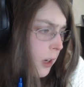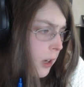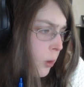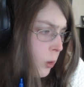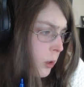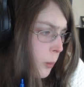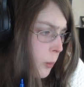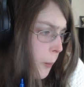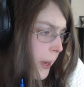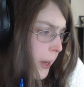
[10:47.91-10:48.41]

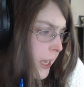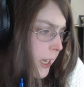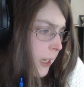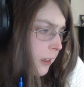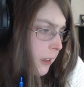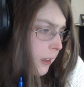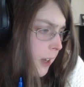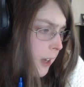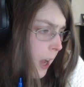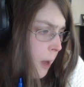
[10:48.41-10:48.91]
or
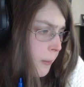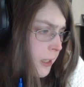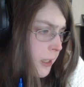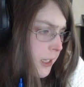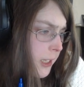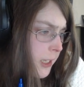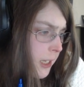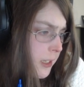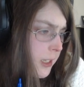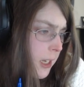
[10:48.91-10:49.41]
weaken common
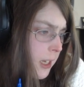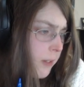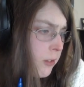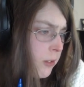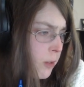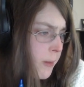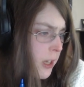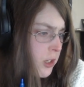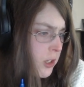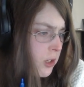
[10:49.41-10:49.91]
sense safety
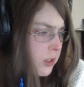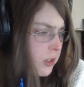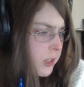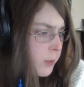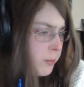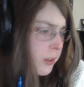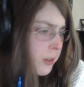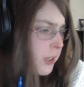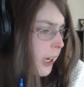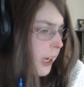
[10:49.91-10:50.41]
measures that
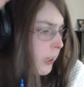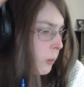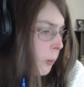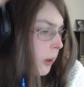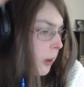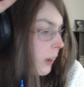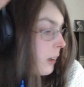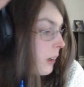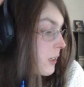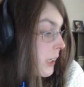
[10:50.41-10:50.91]
protect
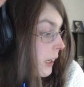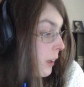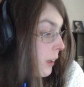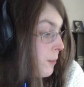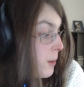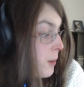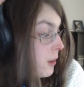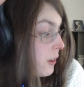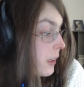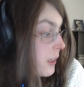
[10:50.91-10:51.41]
workers and
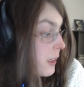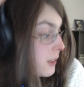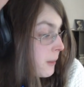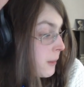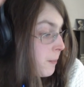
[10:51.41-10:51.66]
communities.